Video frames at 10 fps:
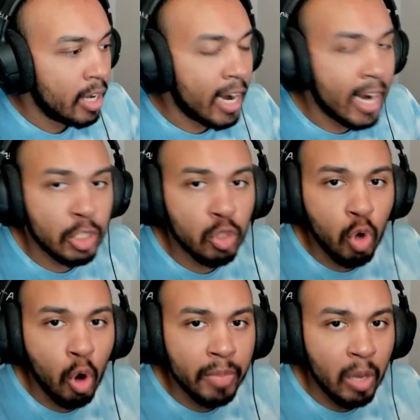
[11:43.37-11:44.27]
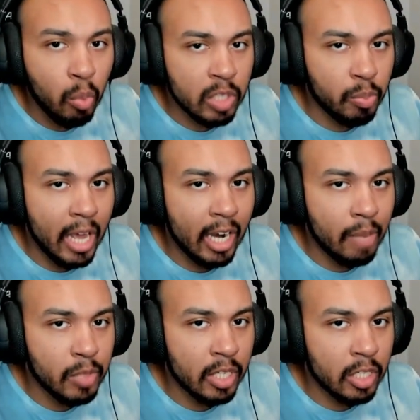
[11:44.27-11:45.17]
I do hope that once Black
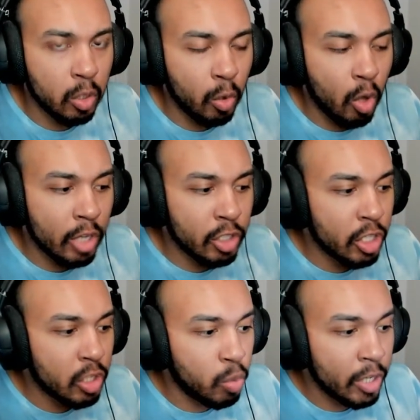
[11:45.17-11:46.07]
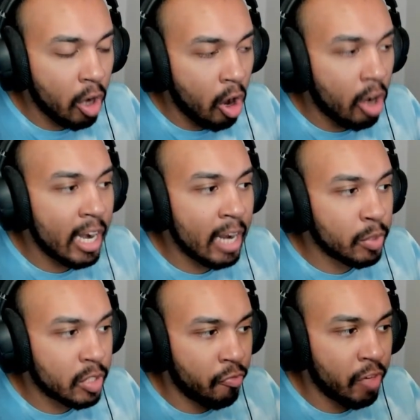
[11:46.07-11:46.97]
Ops 6 launches, we are able
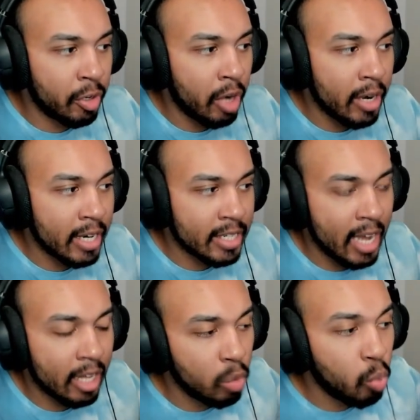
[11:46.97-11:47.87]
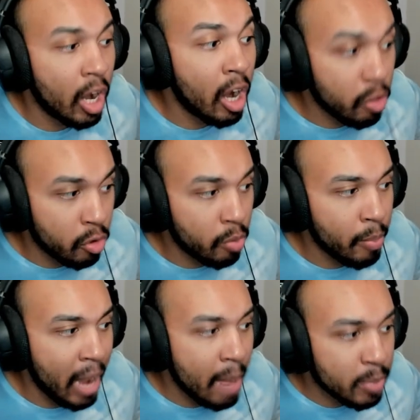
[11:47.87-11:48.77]
to figure out exactly what other
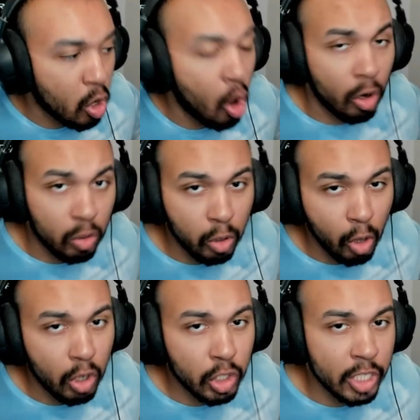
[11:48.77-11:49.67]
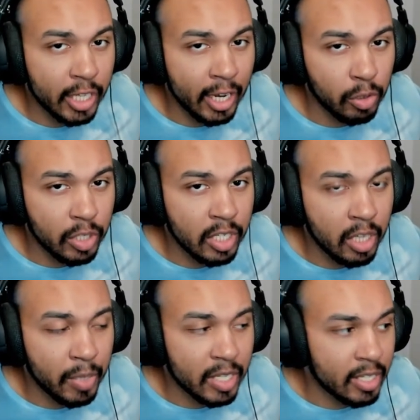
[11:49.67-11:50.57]
maps are large scale to
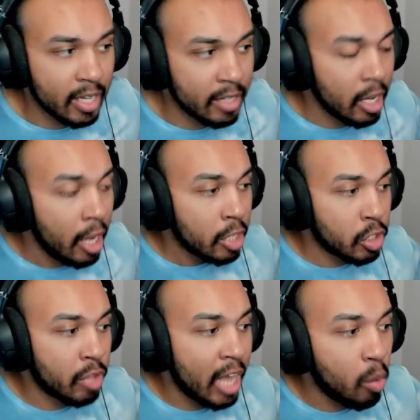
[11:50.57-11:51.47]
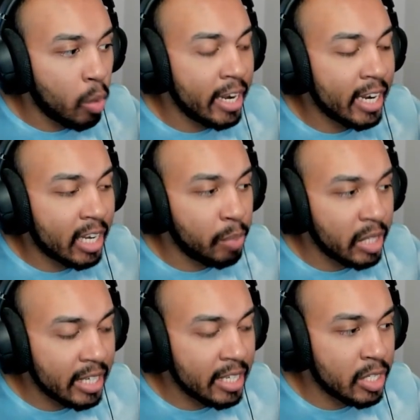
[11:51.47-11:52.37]
some extent, so that way it can be
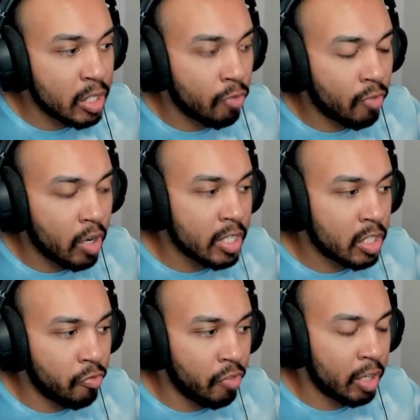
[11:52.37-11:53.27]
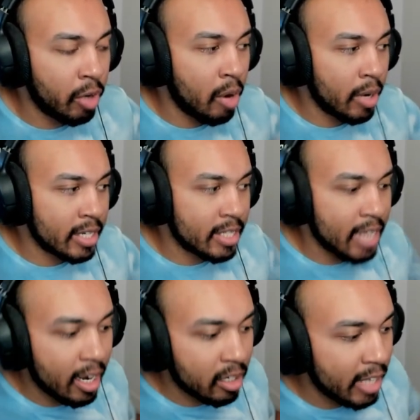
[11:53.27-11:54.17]
easier for us to figure out
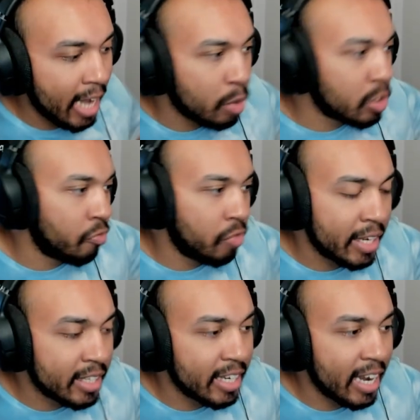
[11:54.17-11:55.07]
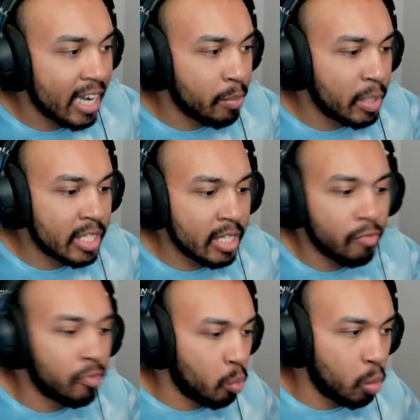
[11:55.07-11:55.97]
exactly how to flank the enemy team
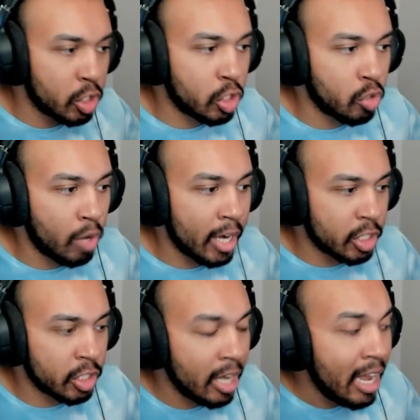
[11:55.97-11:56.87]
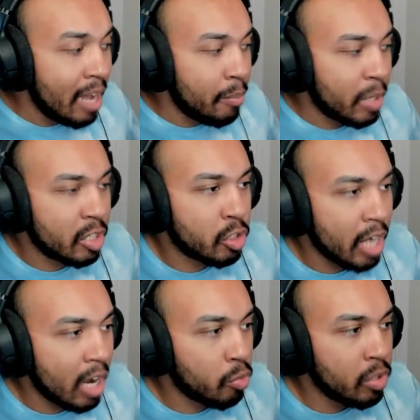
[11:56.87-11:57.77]
from which direction, because you're
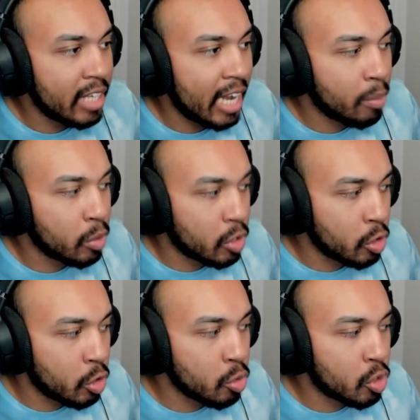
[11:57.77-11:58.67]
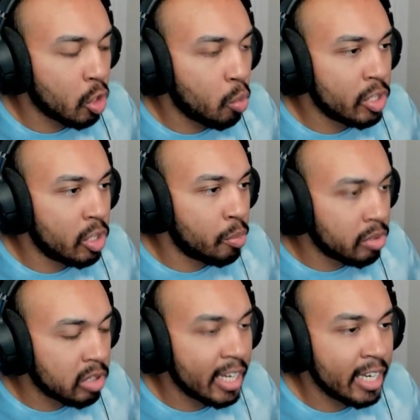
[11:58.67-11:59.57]
not really able to do so when you're
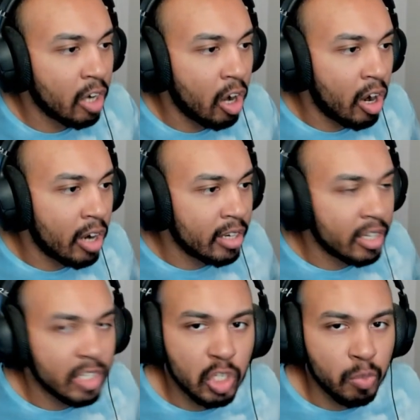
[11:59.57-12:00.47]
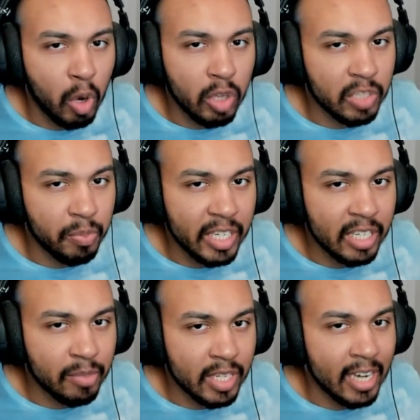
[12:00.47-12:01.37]
playing on small to
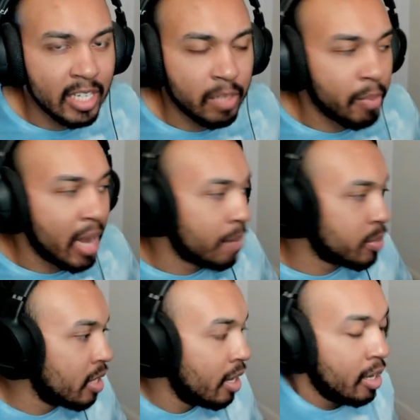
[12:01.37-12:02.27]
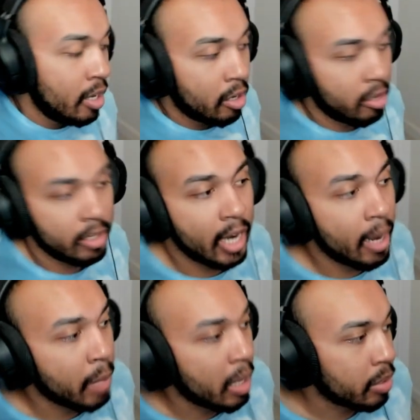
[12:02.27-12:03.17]
medium sized maps. Oh yeah,
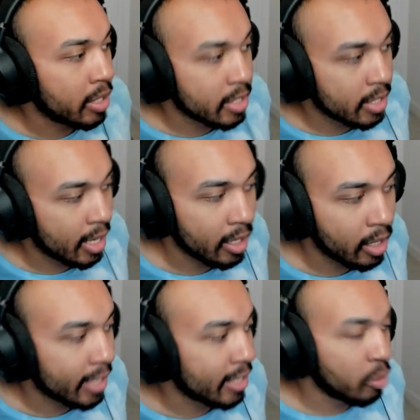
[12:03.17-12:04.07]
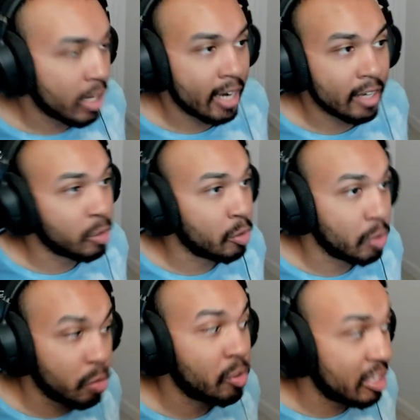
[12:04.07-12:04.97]
I'm not playing Skyline, you got it. you,
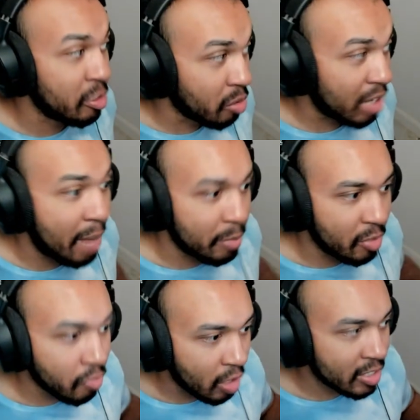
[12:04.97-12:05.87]
you, you got me fucked